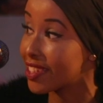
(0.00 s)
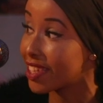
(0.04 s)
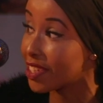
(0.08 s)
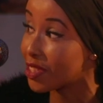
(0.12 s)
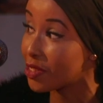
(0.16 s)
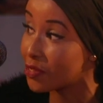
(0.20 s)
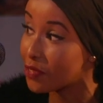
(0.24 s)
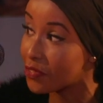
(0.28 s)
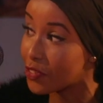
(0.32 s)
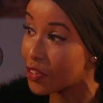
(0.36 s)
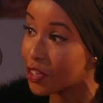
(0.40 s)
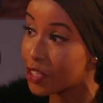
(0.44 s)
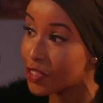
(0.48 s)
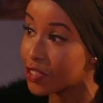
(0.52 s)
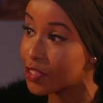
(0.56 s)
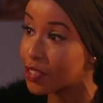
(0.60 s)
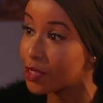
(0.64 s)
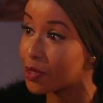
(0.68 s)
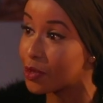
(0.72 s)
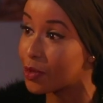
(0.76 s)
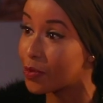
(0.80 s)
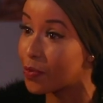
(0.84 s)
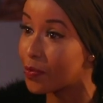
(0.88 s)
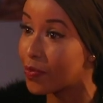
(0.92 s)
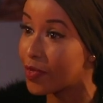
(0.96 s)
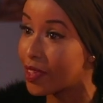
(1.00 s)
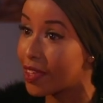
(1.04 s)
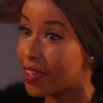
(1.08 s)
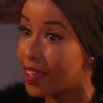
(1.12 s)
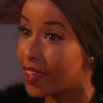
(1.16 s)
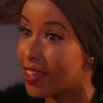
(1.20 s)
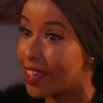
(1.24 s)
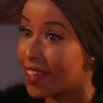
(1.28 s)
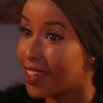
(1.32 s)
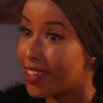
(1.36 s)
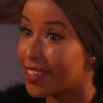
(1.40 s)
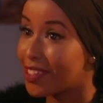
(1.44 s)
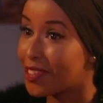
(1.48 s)
and
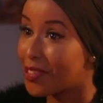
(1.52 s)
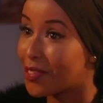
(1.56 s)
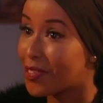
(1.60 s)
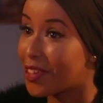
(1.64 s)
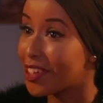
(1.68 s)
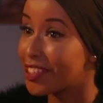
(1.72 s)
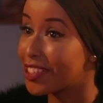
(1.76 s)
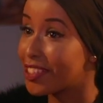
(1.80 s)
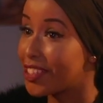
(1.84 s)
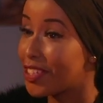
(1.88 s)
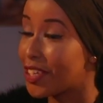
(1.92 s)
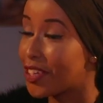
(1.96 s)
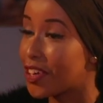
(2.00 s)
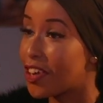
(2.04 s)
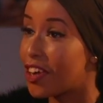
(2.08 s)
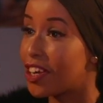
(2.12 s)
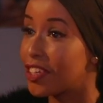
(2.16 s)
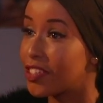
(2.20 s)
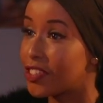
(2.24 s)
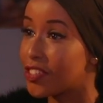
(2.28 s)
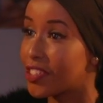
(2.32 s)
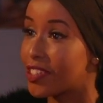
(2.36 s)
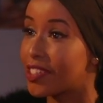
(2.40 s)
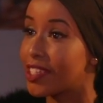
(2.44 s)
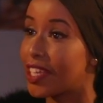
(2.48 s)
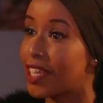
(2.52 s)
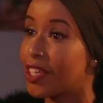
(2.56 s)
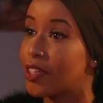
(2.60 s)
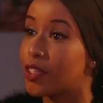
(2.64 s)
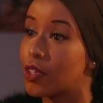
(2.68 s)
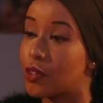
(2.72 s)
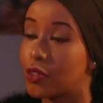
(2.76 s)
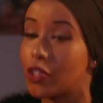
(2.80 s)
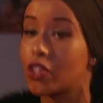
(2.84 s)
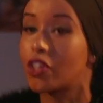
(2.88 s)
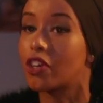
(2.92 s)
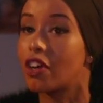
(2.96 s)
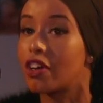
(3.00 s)
you can't just say,
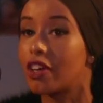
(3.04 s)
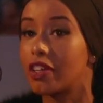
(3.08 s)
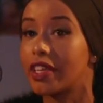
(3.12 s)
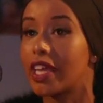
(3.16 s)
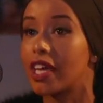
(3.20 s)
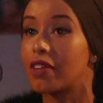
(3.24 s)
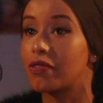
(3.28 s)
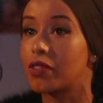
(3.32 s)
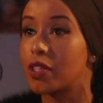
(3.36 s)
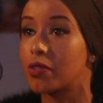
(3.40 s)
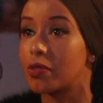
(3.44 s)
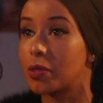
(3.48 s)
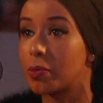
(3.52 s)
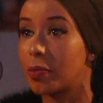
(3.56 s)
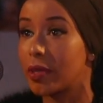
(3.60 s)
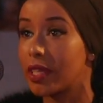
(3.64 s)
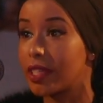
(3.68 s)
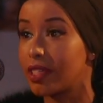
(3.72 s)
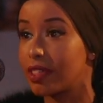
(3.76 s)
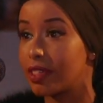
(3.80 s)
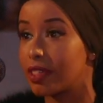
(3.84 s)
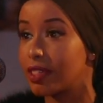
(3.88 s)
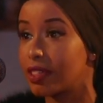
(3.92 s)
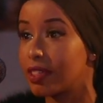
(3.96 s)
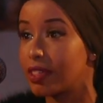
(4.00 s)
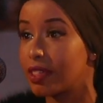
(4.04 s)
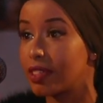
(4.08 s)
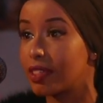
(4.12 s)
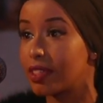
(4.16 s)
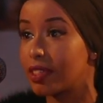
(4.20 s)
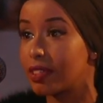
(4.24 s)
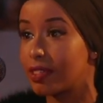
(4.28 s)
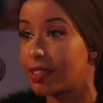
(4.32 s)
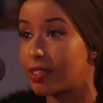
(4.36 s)
no, you can't have your opinion.